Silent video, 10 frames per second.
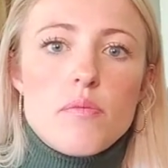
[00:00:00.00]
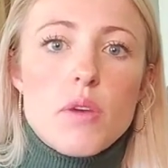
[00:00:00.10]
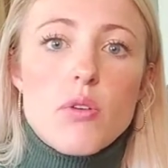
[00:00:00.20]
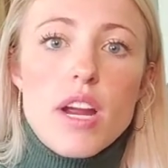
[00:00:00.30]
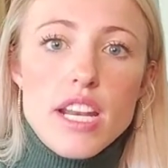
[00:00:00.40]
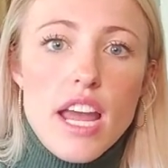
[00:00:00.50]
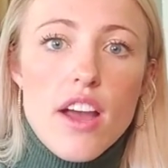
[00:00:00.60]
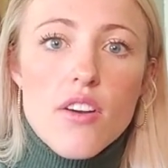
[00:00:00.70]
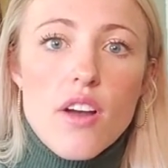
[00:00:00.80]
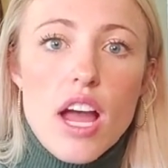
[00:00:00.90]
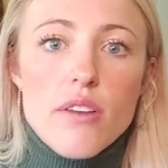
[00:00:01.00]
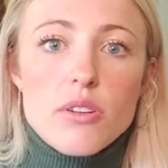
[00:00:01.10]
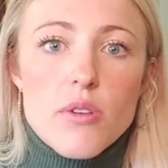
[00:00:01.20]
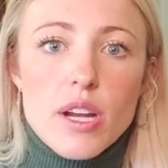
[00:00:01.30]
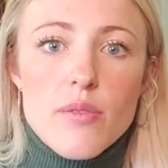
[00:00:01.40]
right now, I
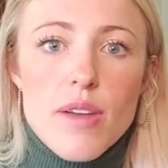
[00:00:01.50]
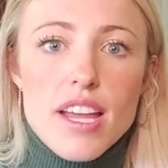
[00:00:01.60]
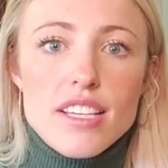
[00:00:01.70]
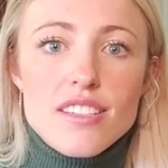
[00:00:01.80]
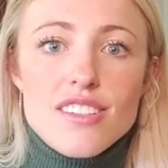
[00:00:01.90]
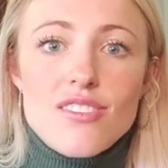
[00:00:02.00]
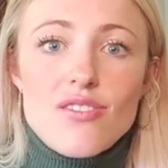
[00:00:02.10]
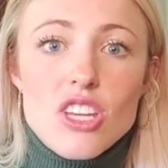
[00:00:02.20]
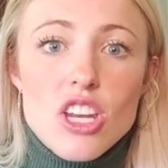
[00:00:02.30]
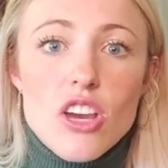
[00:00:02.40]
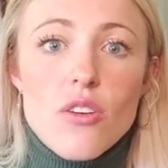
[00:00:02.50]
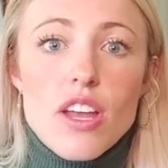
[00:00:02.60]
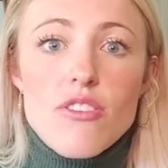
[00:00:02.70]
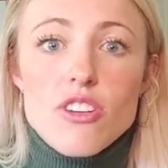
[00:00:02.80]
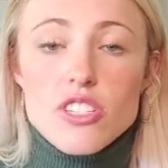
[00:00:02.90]
would recommend,
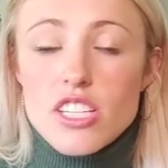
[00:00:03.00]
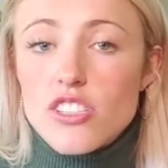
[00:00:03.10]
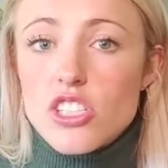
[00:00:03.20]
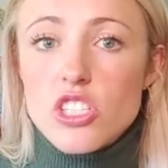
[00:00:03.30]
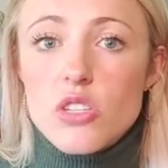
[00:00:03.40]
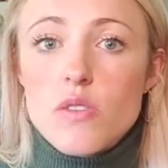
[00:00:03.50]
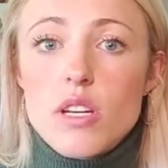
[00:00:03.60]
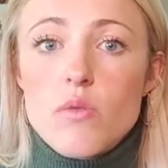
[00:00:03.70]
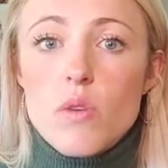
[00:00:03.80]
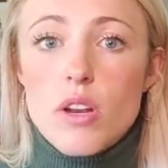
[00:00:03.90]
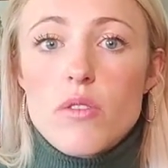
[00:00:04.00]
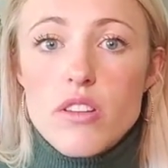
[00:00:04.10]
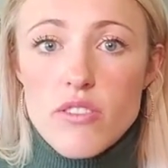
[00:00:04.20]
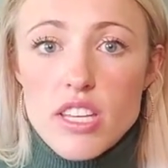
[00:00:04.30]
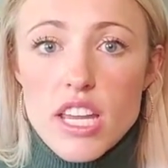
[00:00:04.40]
if you're still just doing one
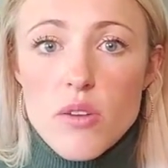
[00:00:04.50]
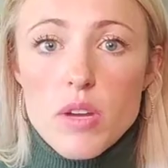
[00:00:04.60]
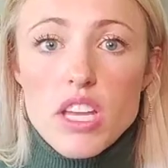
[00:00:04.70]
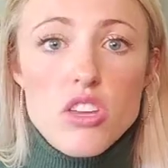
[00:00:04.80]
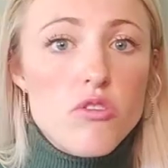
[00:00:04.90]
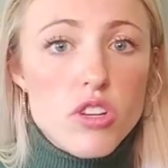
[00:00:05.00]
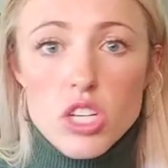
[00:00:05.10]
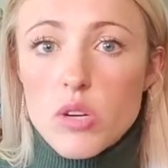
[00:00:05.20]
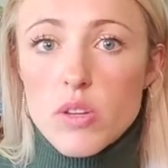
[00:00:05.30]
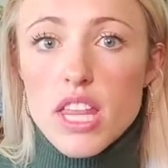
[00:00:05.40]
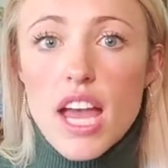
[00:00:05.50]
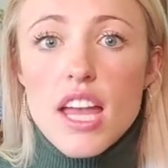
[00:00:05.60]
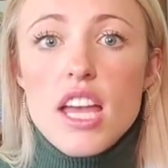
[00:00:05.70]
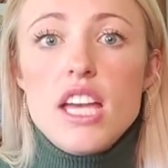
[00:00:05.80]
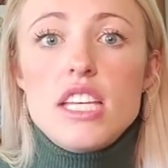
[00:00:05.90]
refeed day a week, you feel good with that,
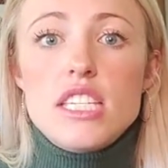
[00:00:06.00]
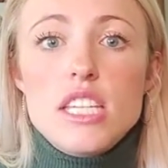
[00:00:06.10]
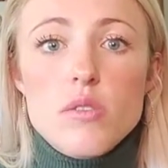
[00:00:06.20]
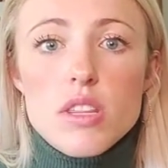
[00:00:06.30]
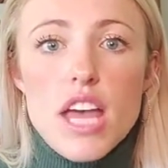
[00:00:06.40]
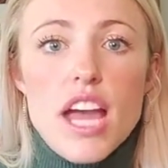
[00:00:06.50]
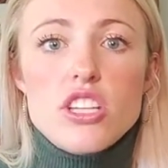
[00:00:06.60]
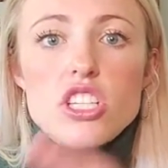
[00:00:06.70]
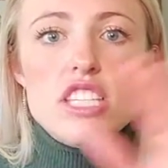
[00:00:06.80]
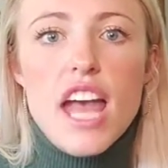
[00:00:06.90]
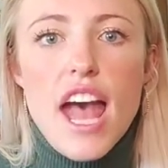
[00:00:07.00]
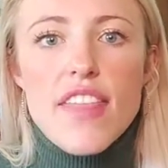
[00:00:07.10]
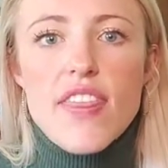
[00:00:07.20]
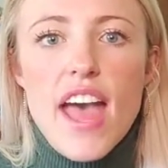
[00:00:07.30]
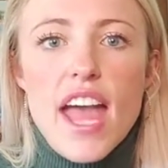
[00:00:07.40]
stick with that, just
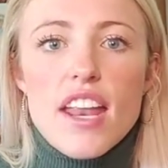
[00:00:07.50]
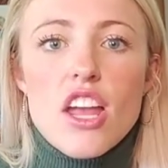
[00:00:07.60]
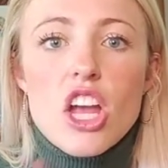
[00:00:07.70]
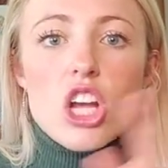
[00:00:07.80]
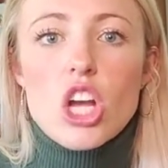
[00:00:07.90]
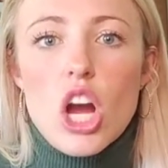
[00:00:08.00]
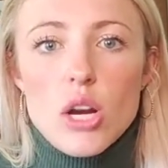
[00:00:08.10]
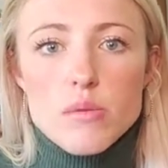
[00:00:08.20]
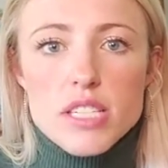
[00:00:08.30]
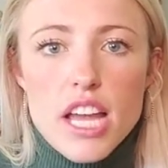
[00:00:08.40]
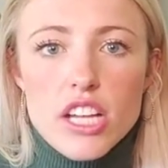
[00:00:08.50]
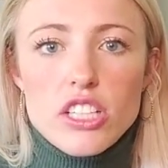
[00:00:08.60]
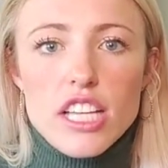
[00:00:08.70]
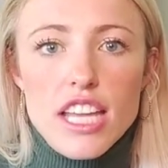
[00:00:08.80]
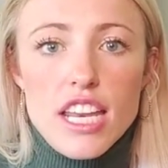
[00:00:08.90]
add that carb
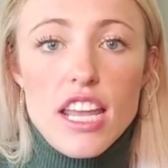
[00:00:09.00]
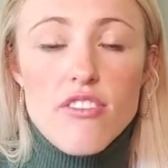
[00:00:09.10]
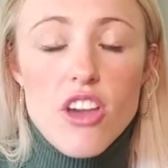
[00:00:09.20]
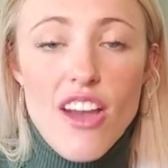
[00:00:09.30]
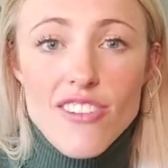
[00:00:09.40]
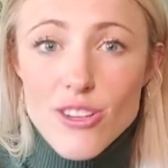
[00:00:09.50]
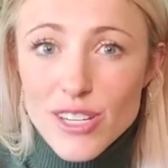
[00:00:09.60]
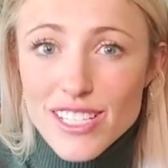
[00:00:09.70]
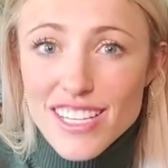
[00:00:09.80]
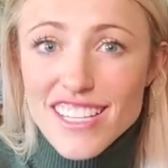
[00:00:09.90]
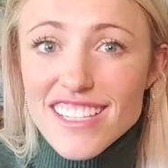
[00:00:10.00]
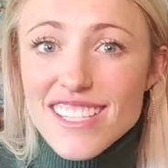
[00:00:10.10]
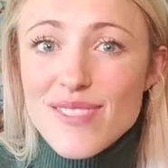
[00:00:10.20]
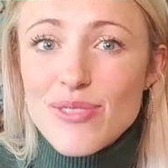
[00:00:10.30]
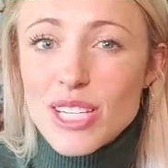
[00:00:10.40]
cycle in. If you have any
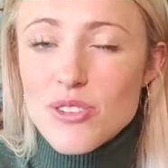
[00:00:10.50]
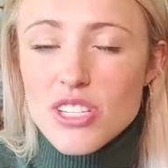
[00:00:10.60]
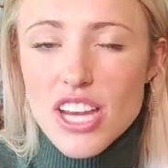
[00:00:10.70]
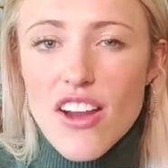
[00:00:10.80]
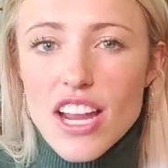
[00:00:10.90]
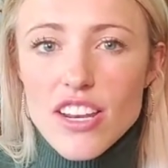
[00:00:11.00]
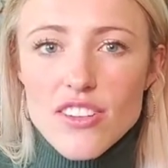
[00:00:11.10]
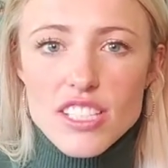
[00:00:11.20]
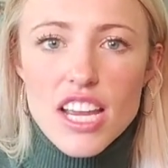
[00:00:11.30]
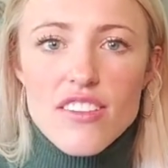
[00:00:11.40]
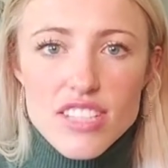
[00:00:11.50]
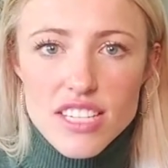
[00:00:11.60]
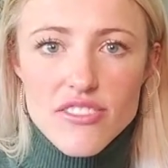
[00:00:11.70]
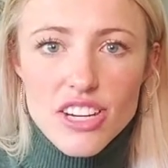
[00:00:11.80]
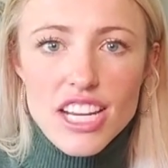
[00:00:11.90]
questions, please reach out. I know it's kind of a
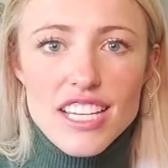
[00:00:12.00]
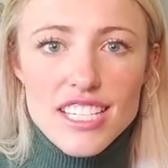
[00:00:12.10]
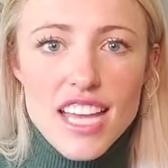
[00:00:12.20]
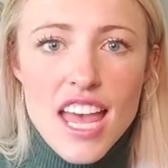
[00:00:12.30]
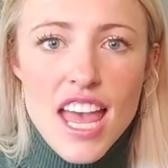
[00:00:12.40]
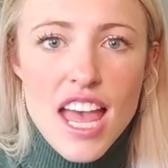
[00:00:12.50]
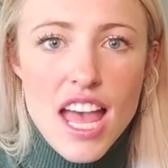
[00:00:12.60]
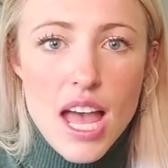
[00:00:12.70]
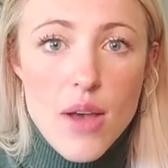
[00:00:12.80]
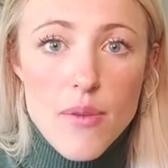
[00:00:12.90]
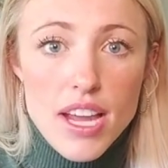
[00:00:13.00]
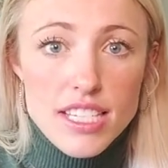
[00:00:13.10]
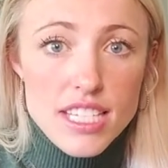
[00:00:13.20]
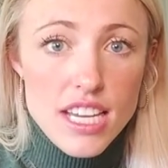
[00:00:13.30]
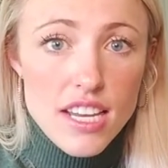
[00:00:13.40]
different
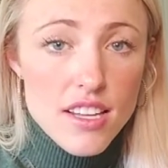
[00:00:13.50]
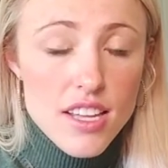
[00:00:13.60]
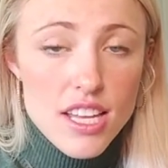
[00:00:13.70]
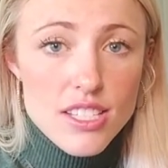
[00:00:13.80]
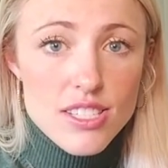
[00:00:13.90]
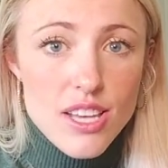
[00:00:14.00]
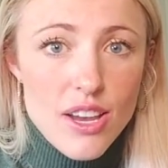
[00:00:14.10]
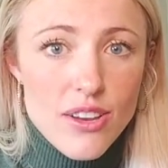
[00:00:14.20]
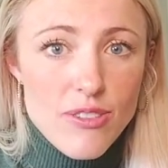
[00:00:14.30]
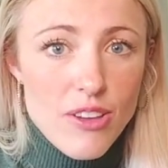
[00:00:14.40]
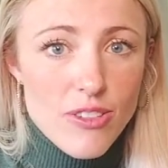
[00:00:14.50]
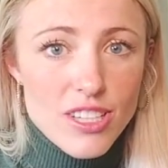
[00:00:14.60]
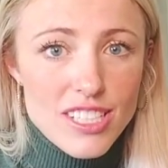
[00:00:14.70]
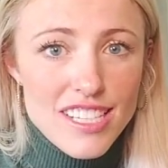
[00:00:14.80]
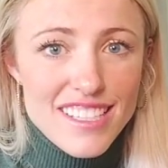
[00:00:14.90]
idea. So if you have
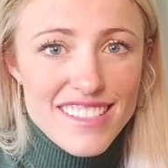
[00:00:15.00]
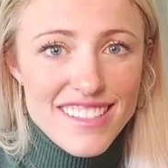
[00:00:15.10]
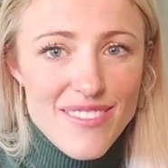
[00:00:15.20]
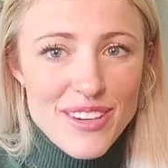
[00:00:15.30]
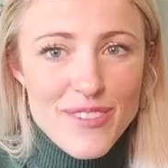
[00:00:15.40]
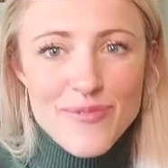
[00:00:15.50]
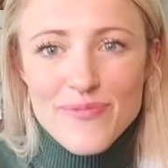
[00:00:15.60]
questions, let me know.